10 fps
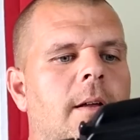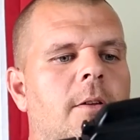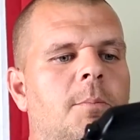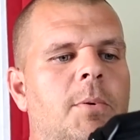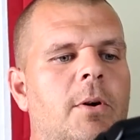
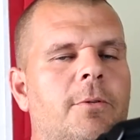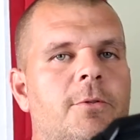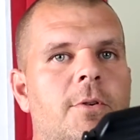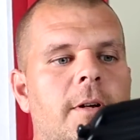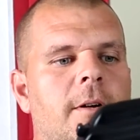It's a beautiful
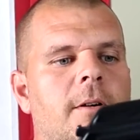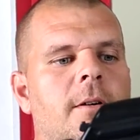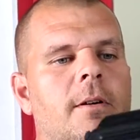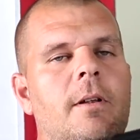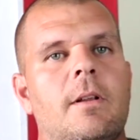trigger.
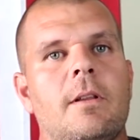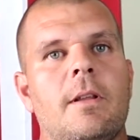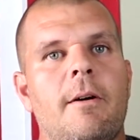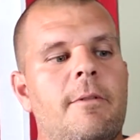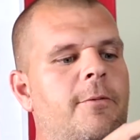
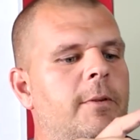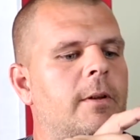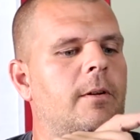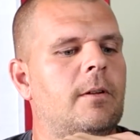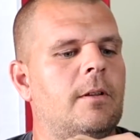Love the
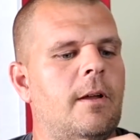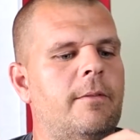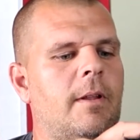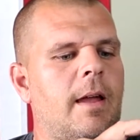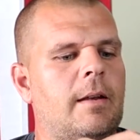feel, love
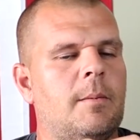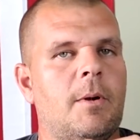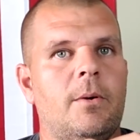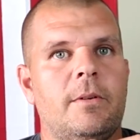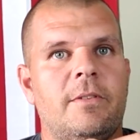the lightning
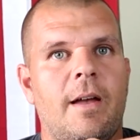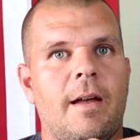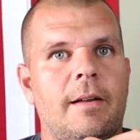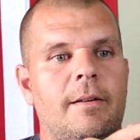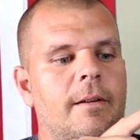bow
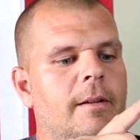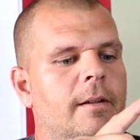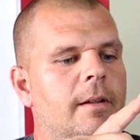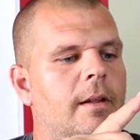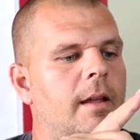design,
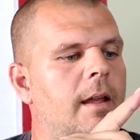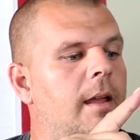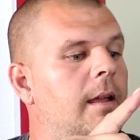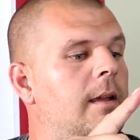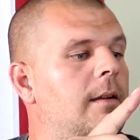
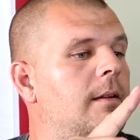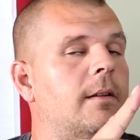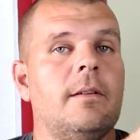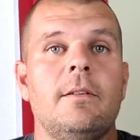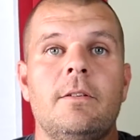and
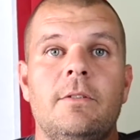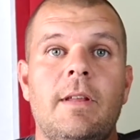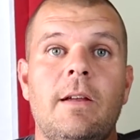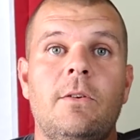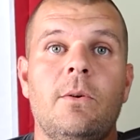
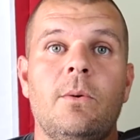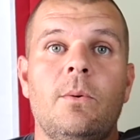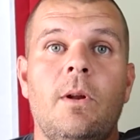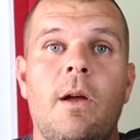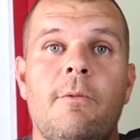stay
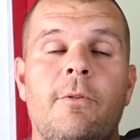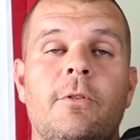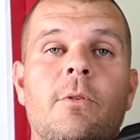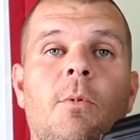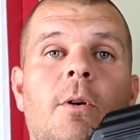tuned for
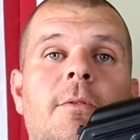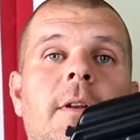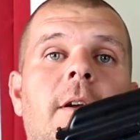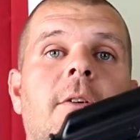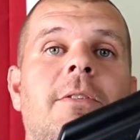some more
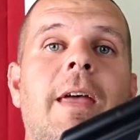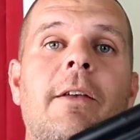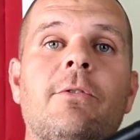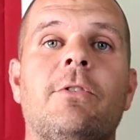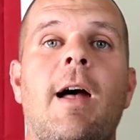videos.
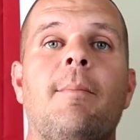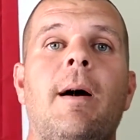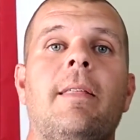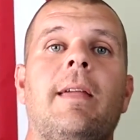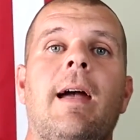Thanks for stopping
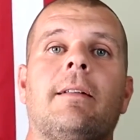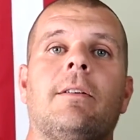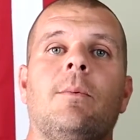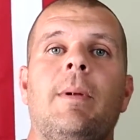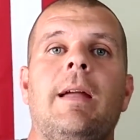by the
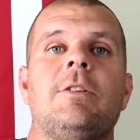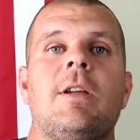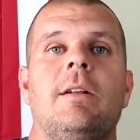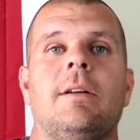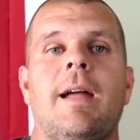Cactical Main
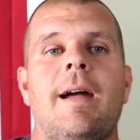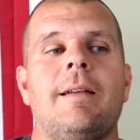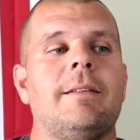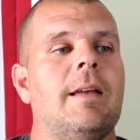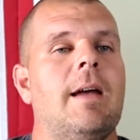channel,
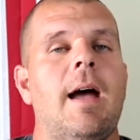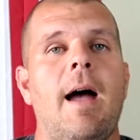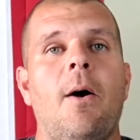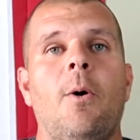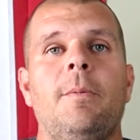guys.
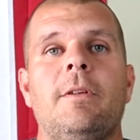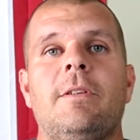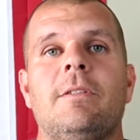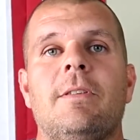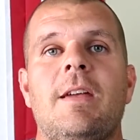I hope this
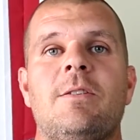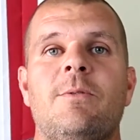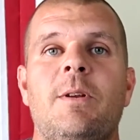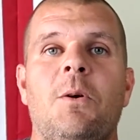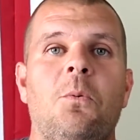installation
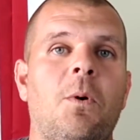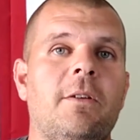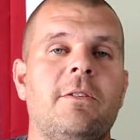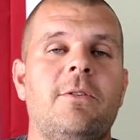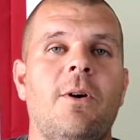video
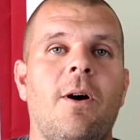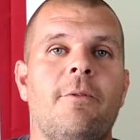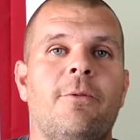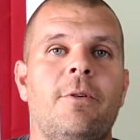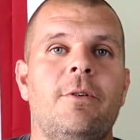wasn't too
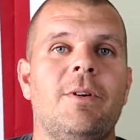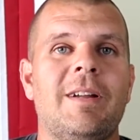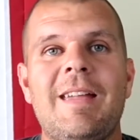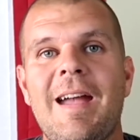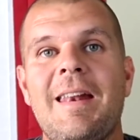hard for you.
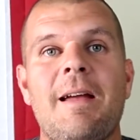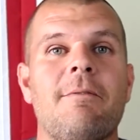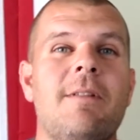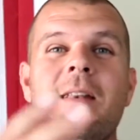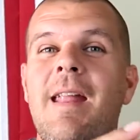Again,
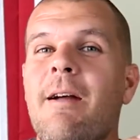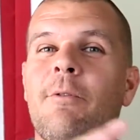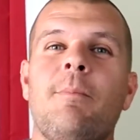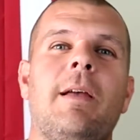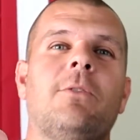I've
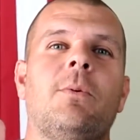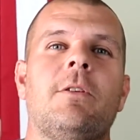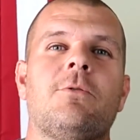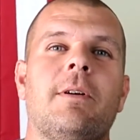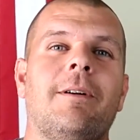never messed with
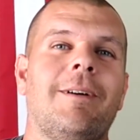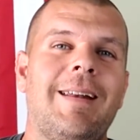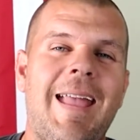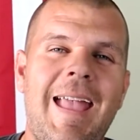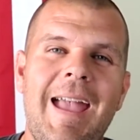a trigger
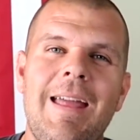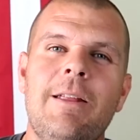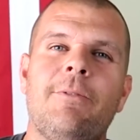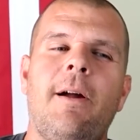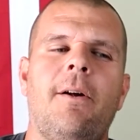on
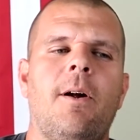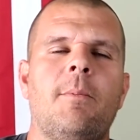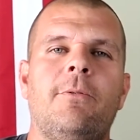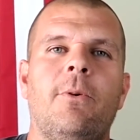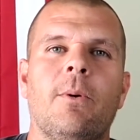any firearm
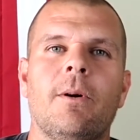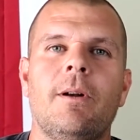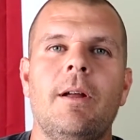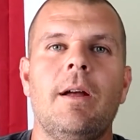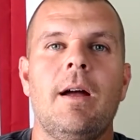
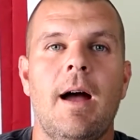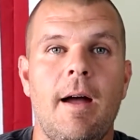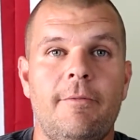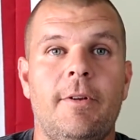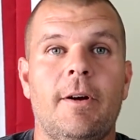before.
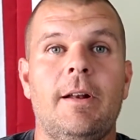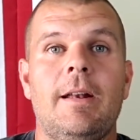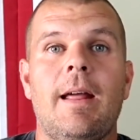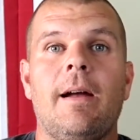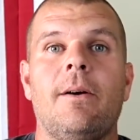I've done it
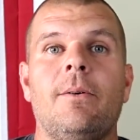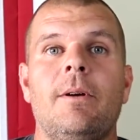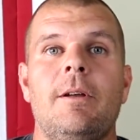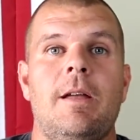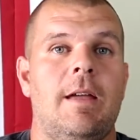now,
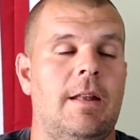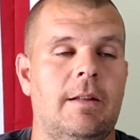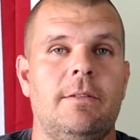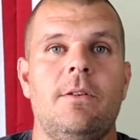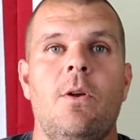and
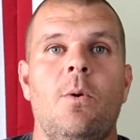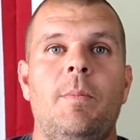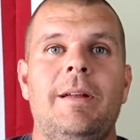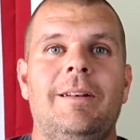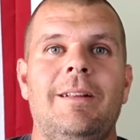it's no
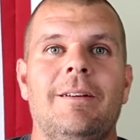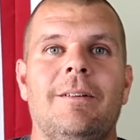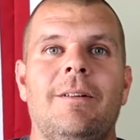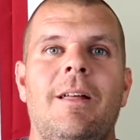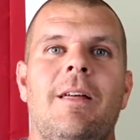big
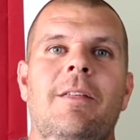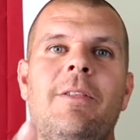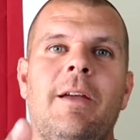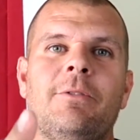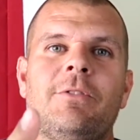deal.
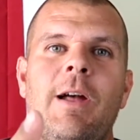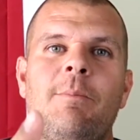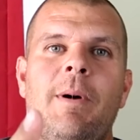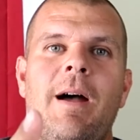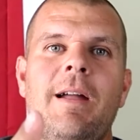Thanks for
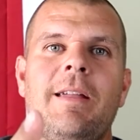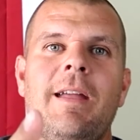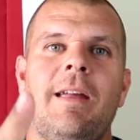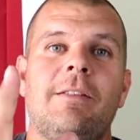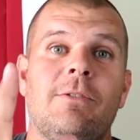stopping by
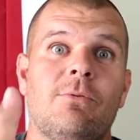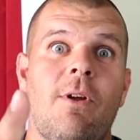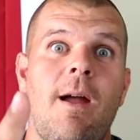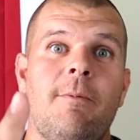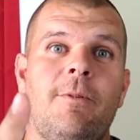again.
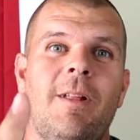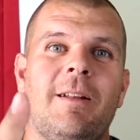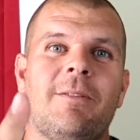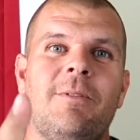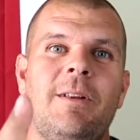Subscribe if you
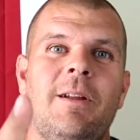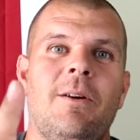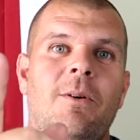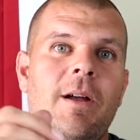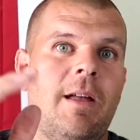like the
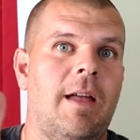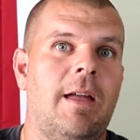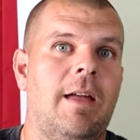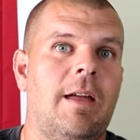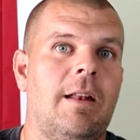video.
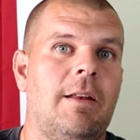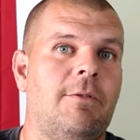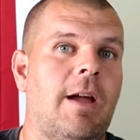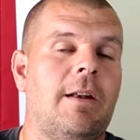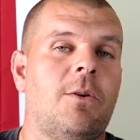And if you've
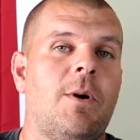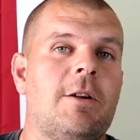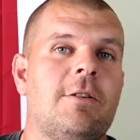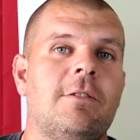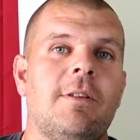got any
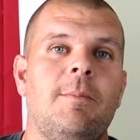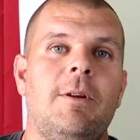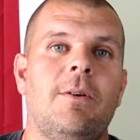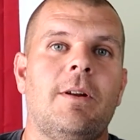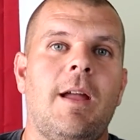questions, let me
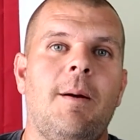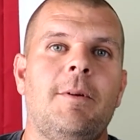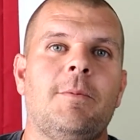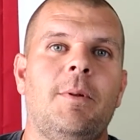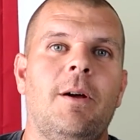know in the
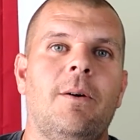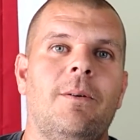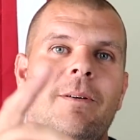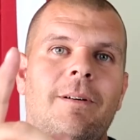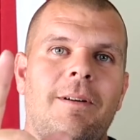comments
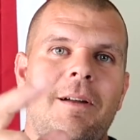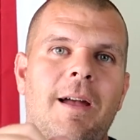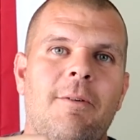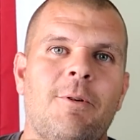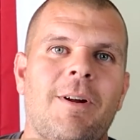below.
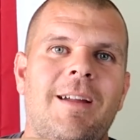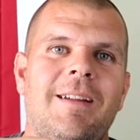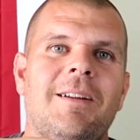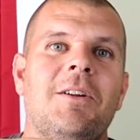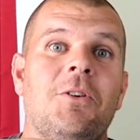Have a
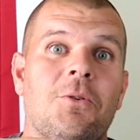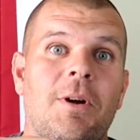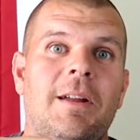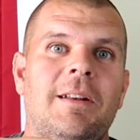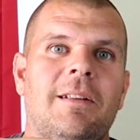great,
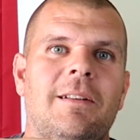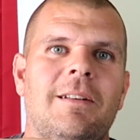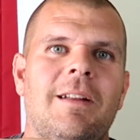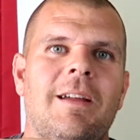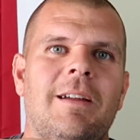great
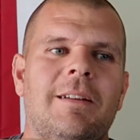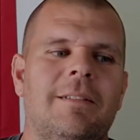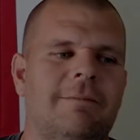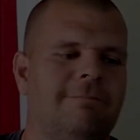day.